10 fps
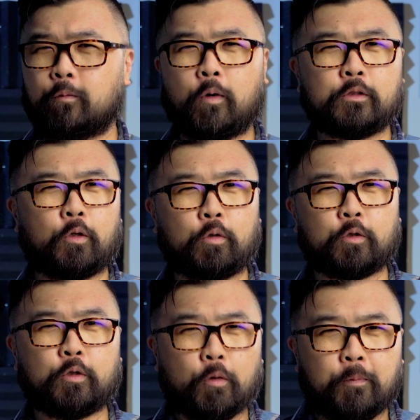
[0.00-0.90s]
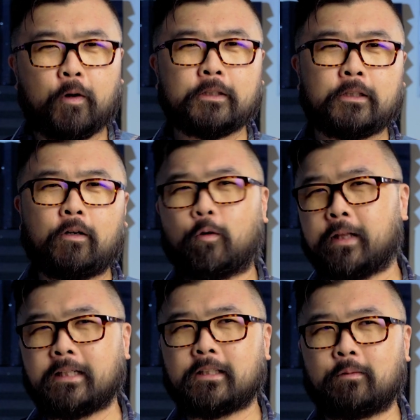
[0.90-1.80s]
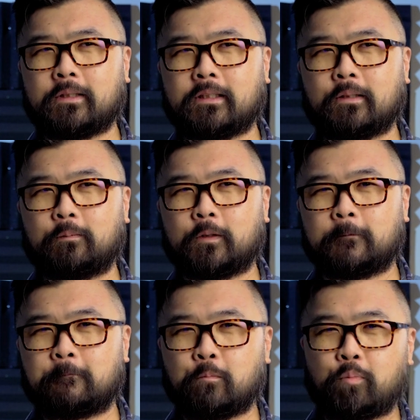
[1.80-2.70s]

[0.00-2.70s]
for most older notebooks or desktop systems.